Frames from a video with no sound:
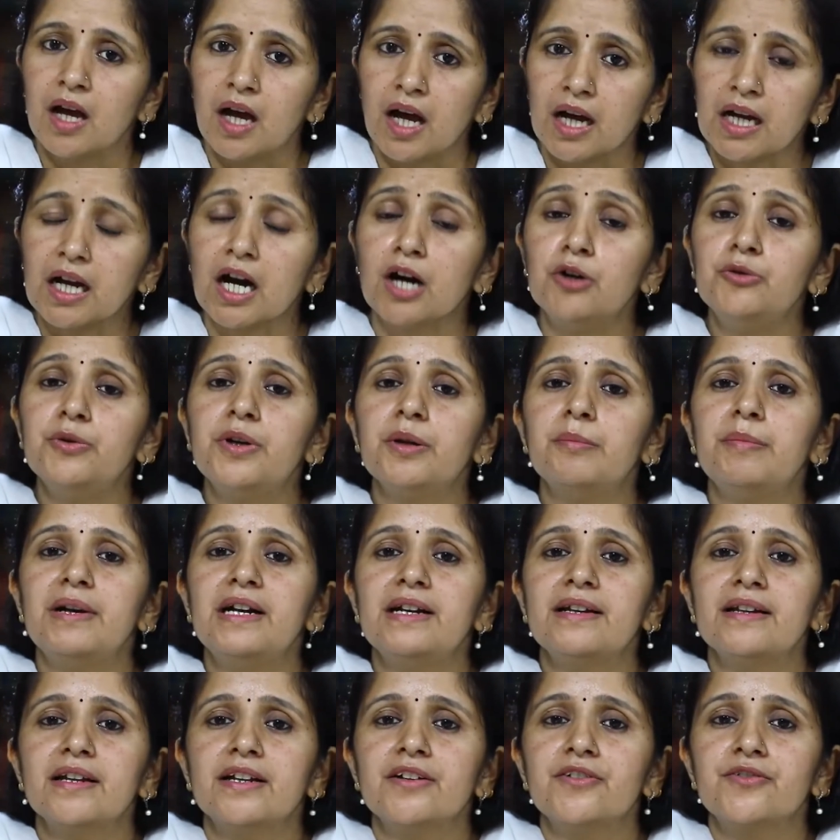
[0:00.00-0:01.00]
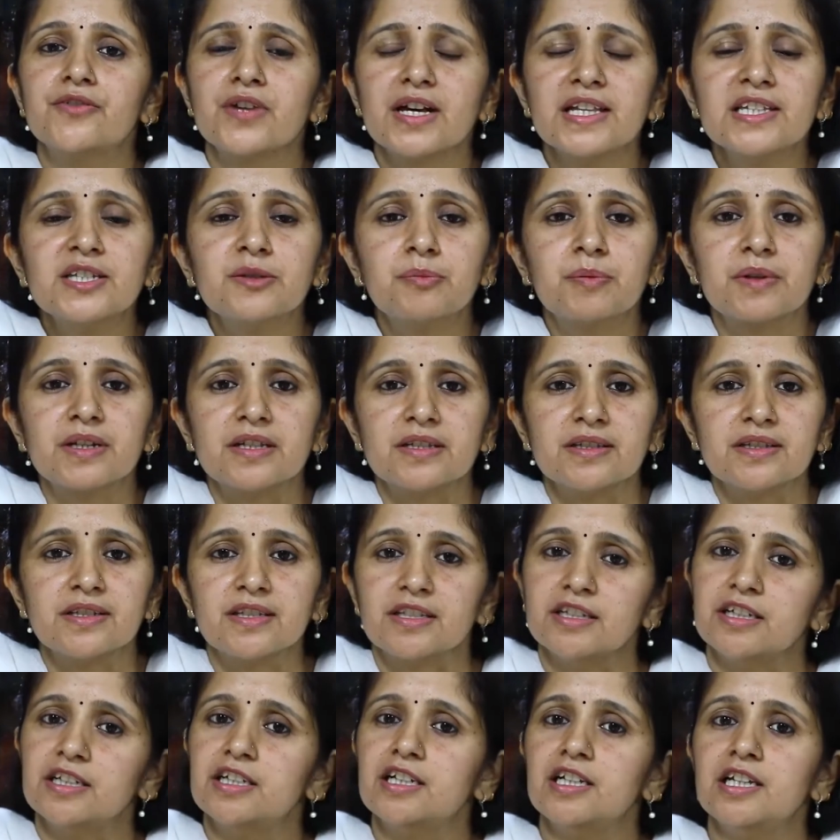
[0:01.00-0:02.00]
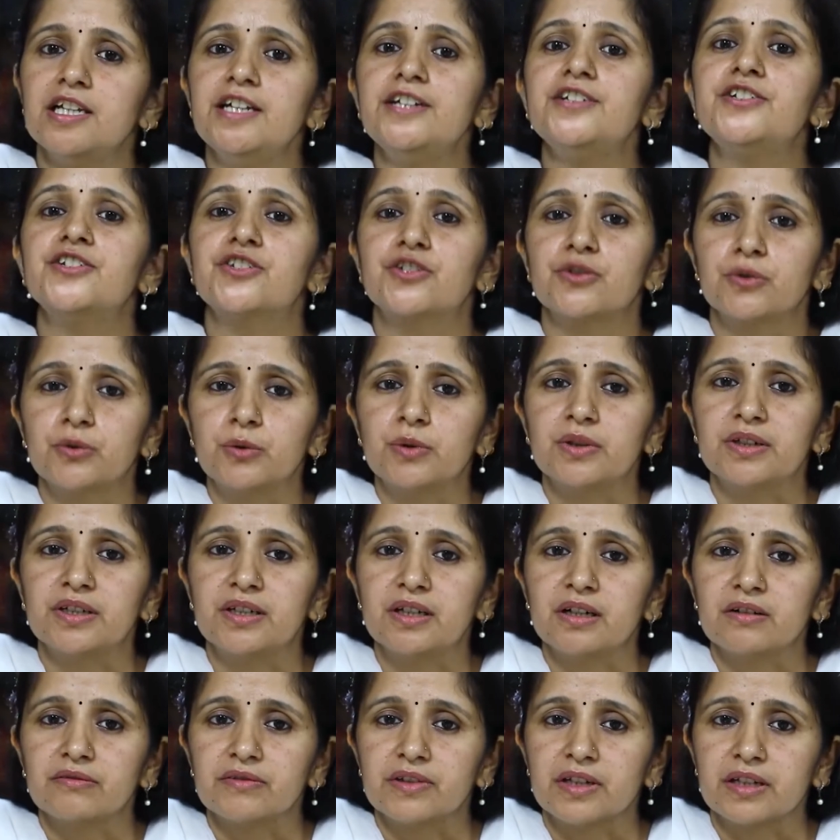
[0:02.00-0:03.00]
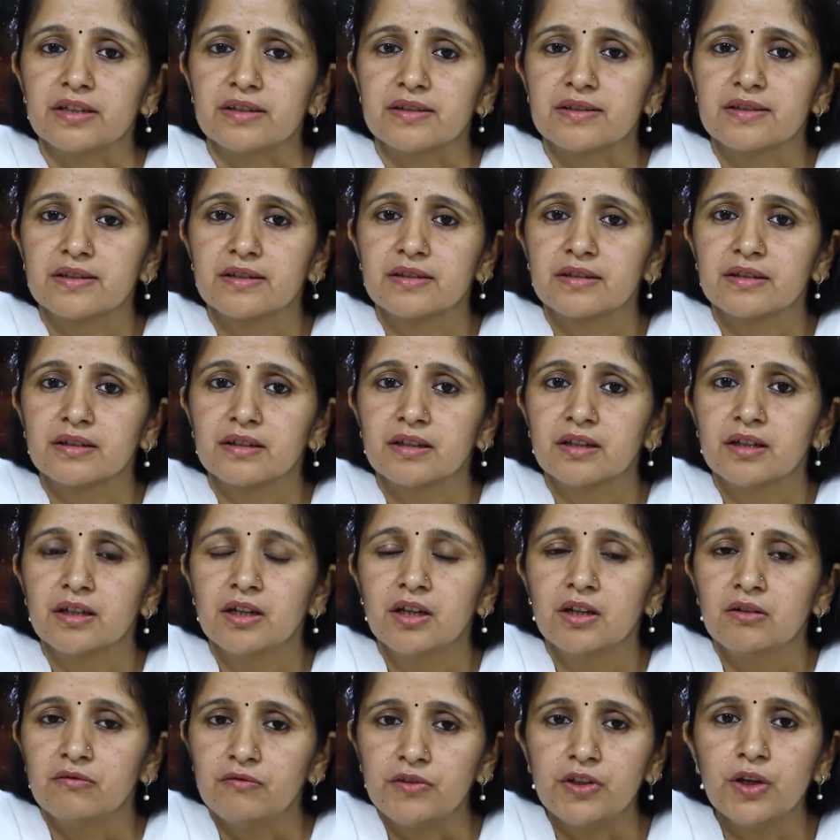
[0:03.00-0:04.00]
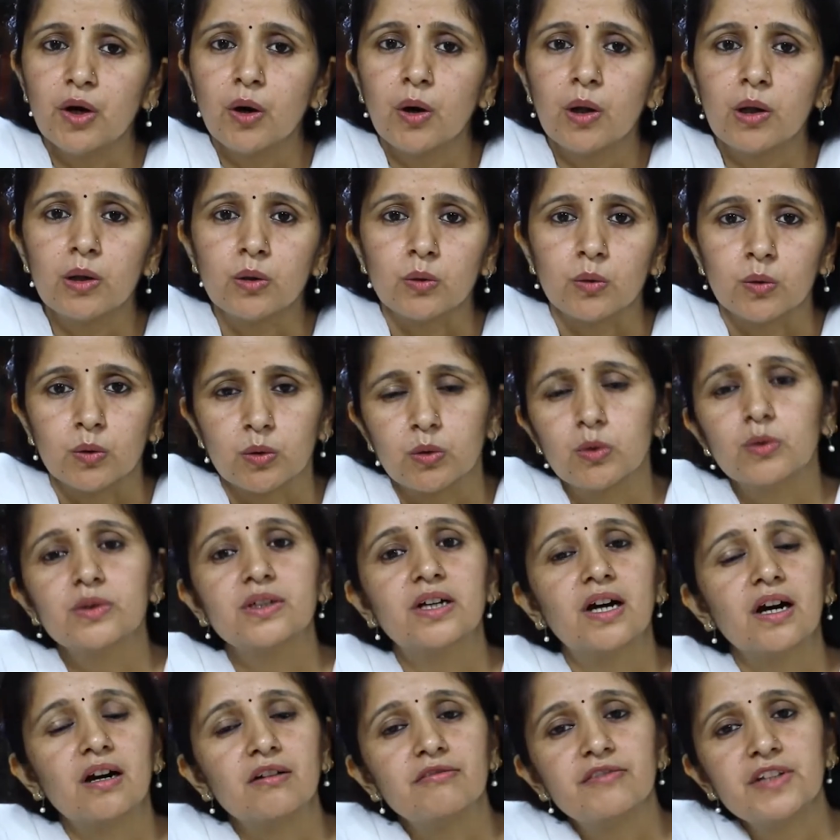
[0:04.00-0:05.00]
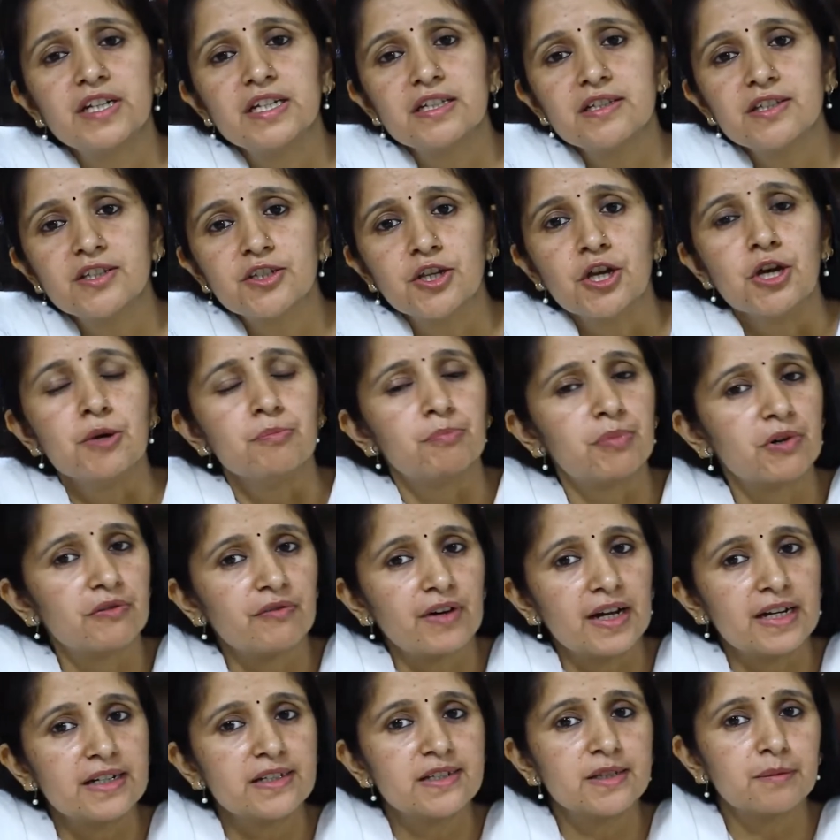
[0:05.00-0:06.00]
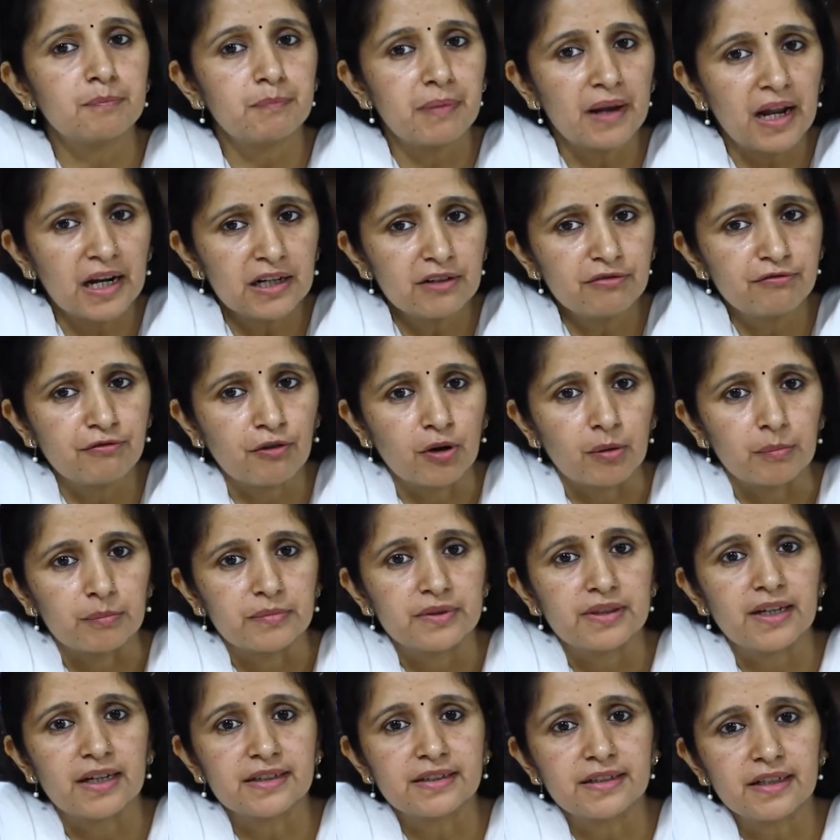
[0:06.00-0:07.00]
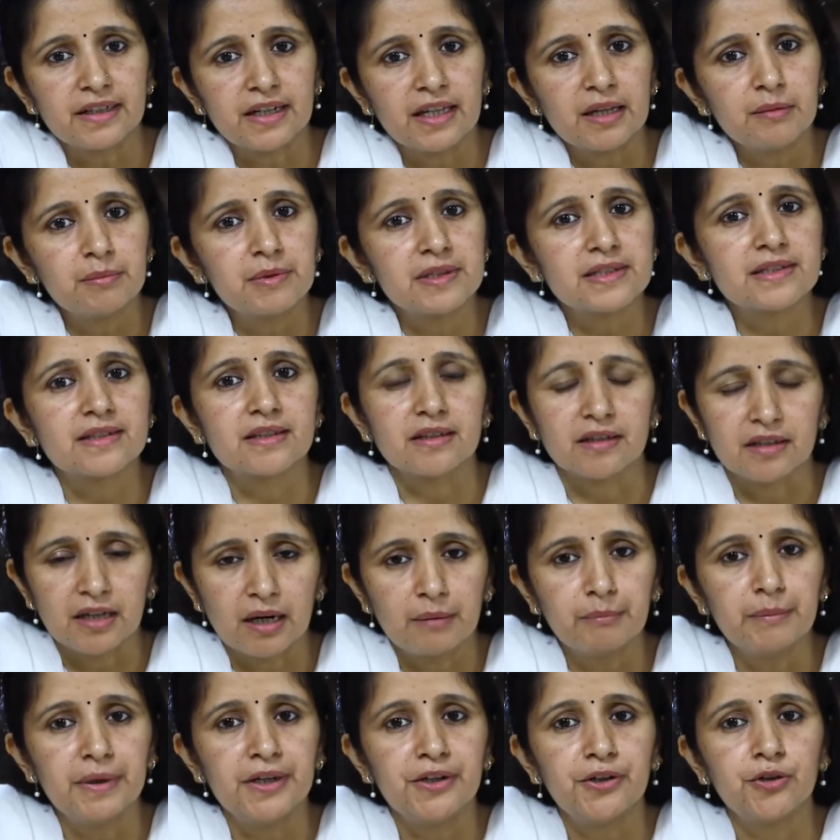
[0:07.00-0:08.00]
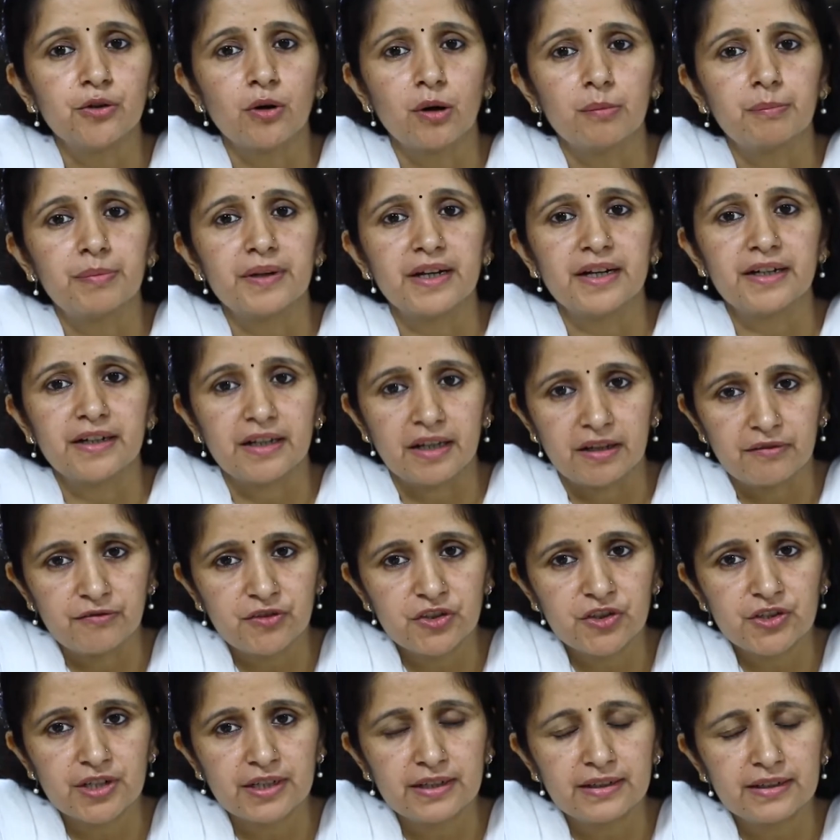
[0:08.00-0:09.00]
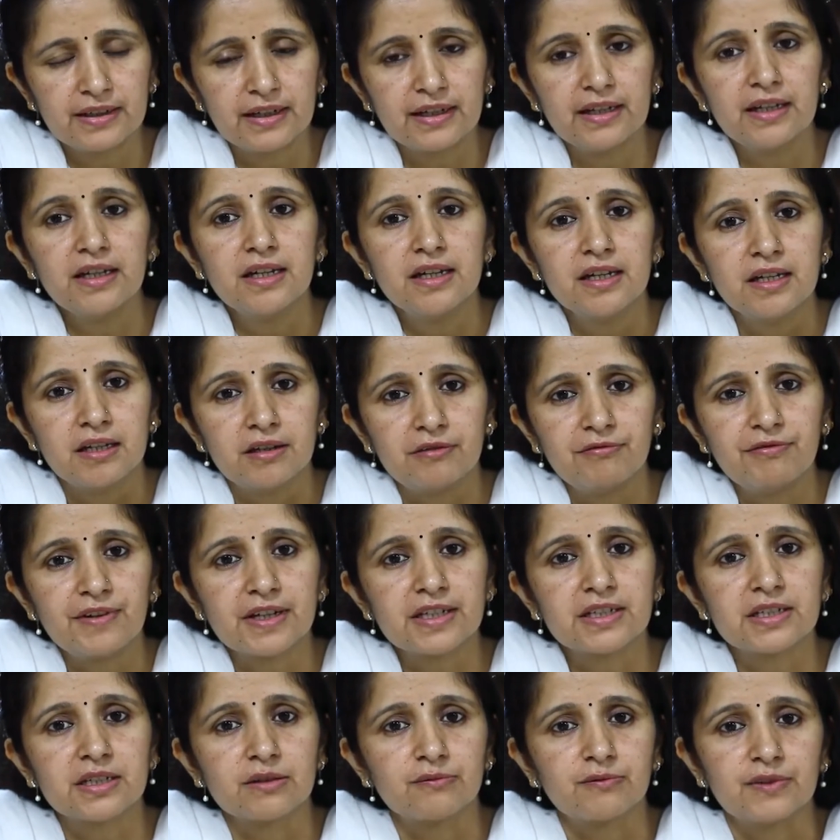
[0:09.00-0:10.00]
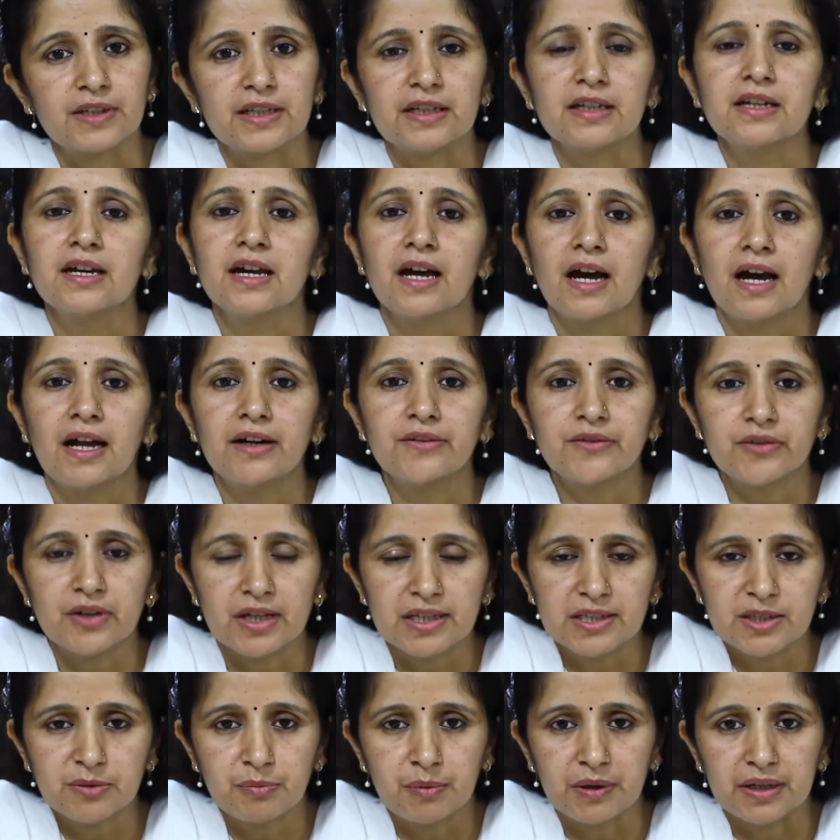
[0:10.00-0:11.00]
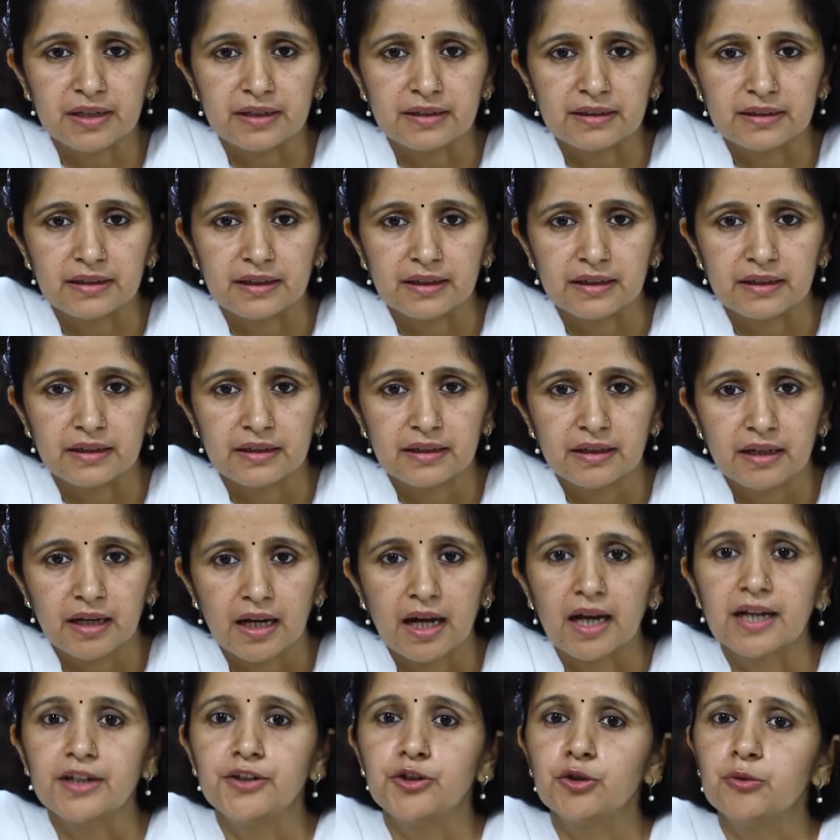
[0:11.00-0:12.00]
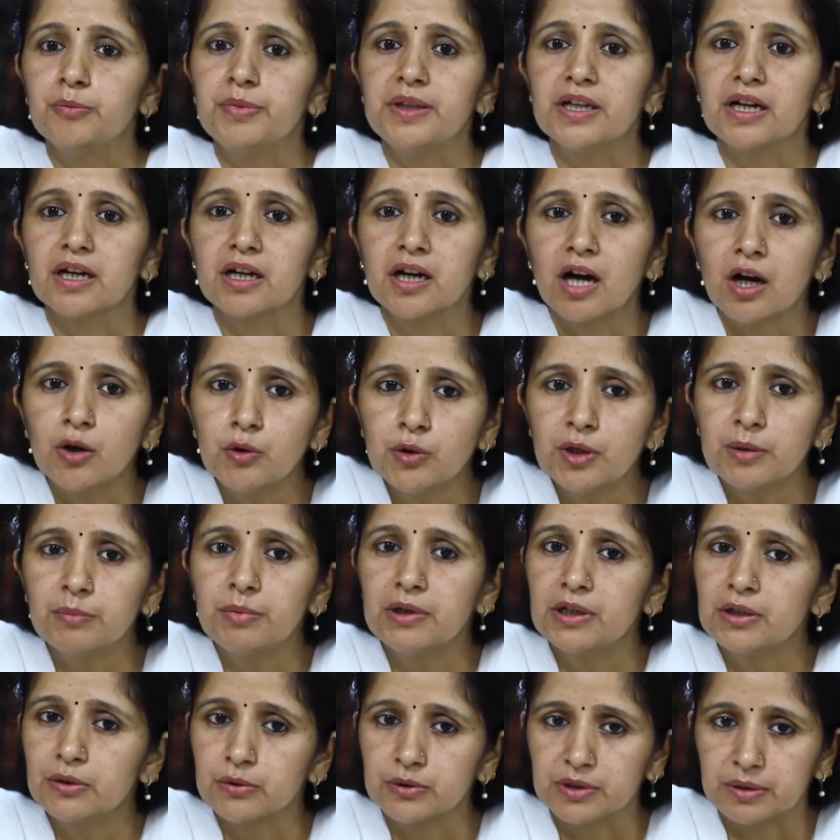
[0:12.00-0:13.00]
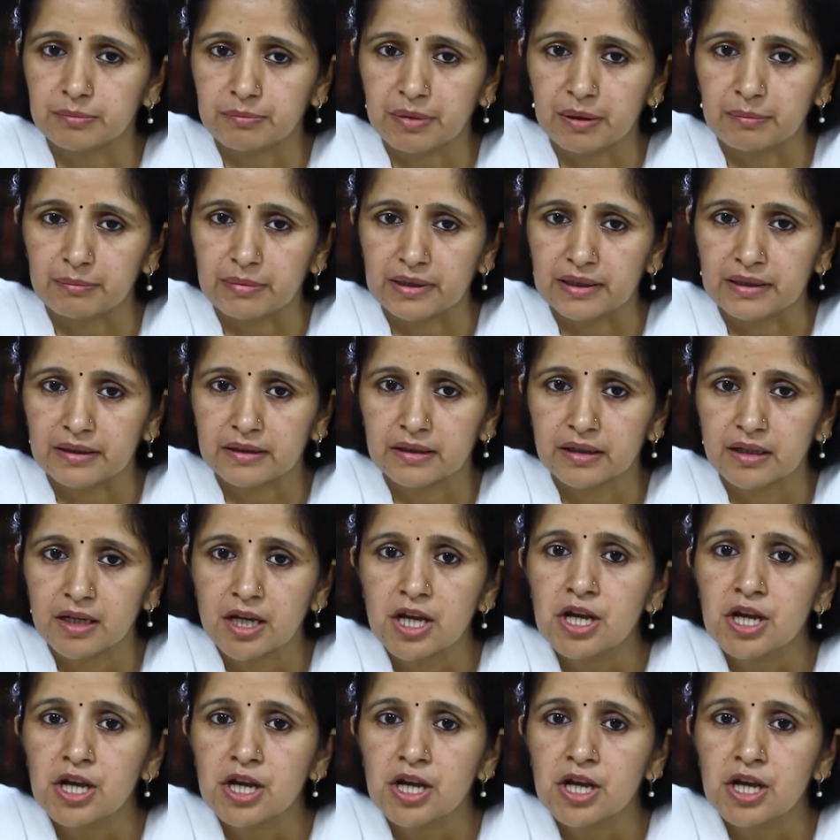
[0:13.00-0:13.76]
Accountability and transparency leads to good governance. We all know good governance provides a platform that enables the government to operate efficiently, effectively and transparently, and to be accountable to the public.